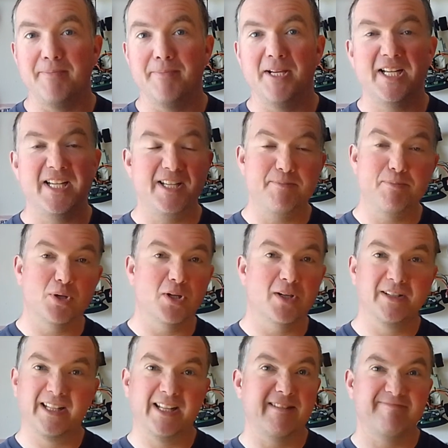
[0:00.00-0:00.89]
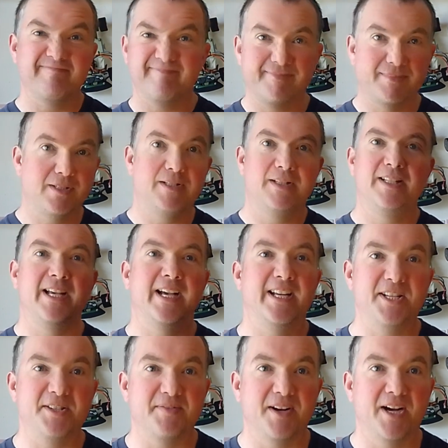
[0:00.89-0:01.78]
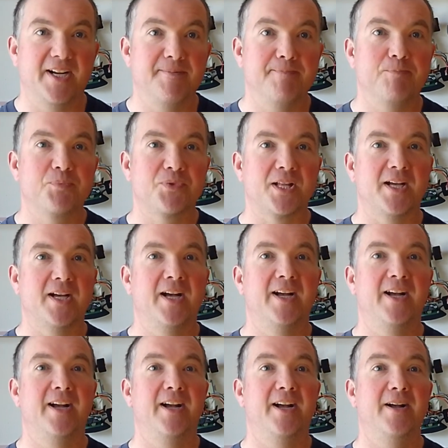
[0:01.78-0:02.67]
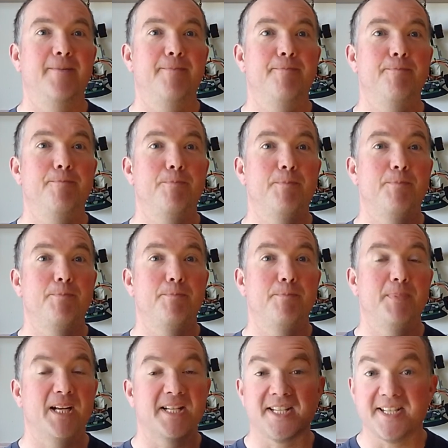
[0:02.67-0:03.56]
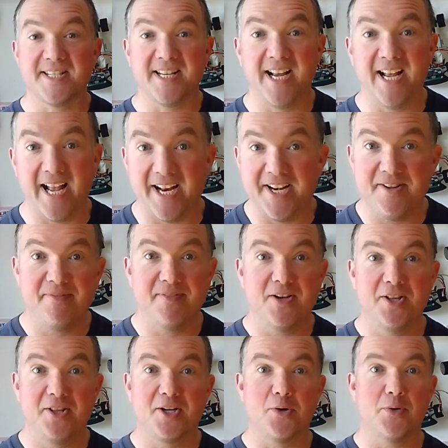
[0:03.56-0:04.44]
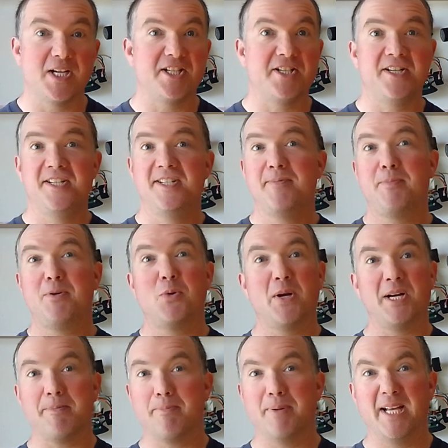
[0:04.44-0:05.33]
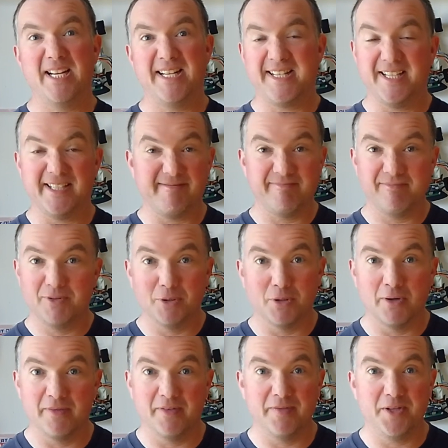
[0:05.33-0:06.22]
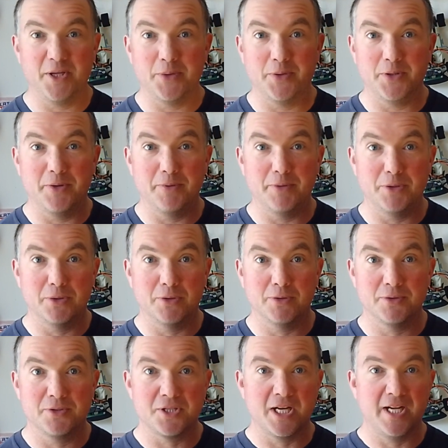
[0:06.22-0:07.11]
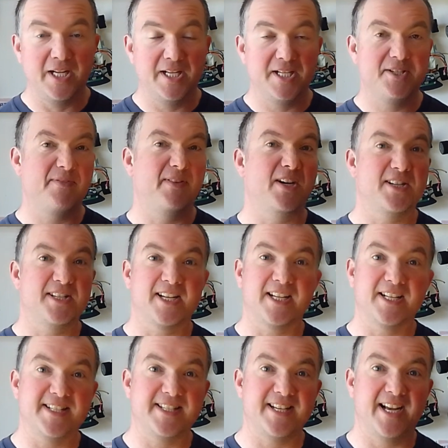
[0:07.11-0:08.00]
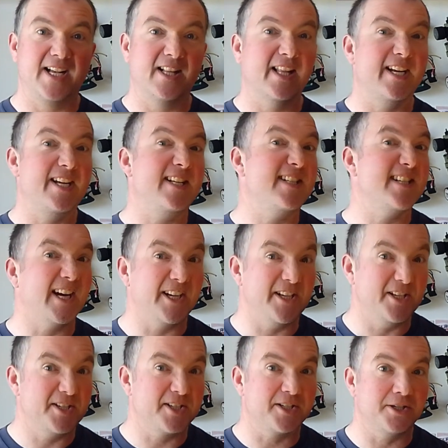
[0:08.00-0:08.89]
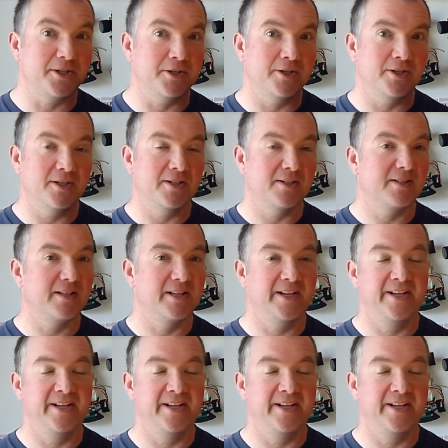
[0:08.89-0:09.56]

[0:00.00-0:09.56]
me, but yeah, it's fine. As I say, any further questions, quick basic overview of the rules. As far as I can tell, any tyres go,